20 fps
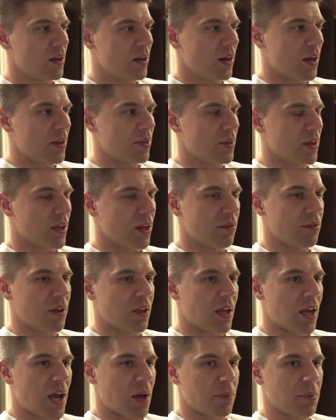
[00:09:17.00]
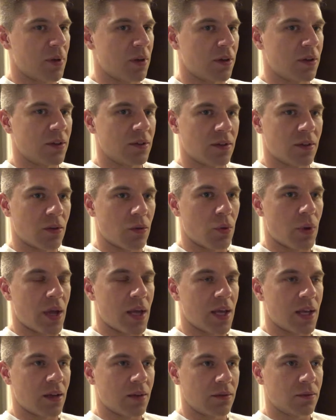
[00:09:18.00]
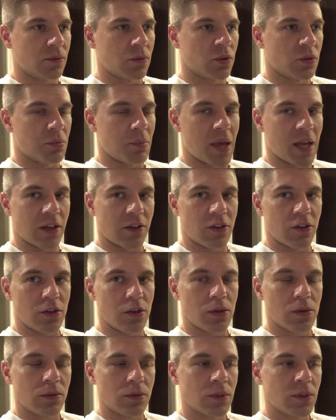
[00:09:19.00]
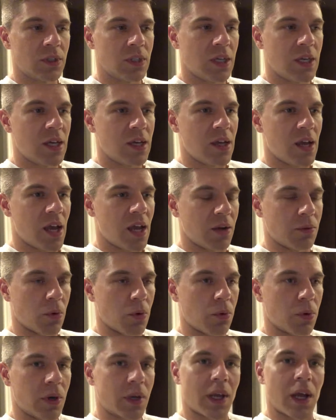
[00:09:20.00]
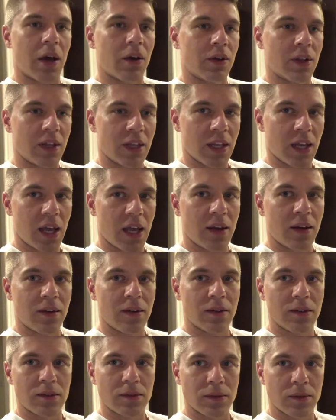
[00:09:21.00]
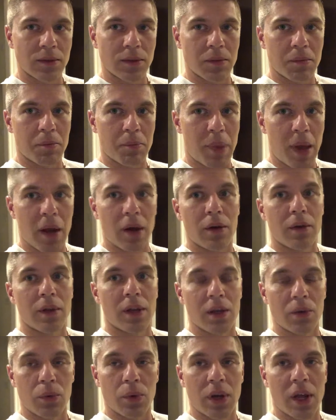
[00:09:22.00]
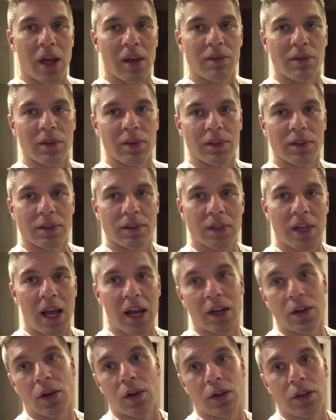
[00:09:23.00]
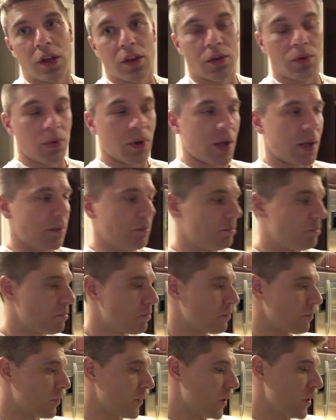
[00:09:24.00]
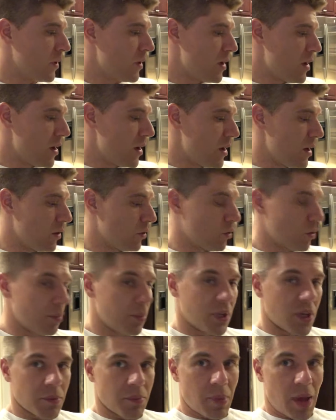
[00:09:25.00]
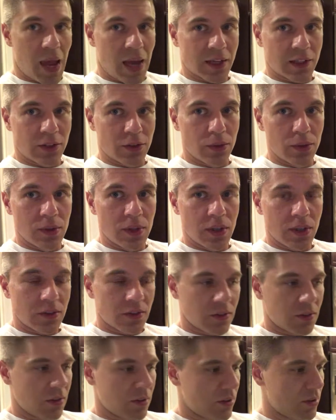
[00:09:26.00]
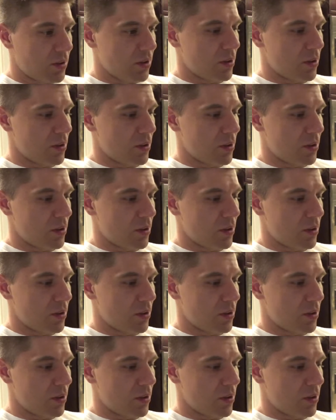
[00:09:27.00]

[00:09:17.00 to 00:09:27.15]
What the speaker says: I think everything happened the way it was meant to, and will work out in the end better than it would have had it gone the other way. So I'm gonna get back to this.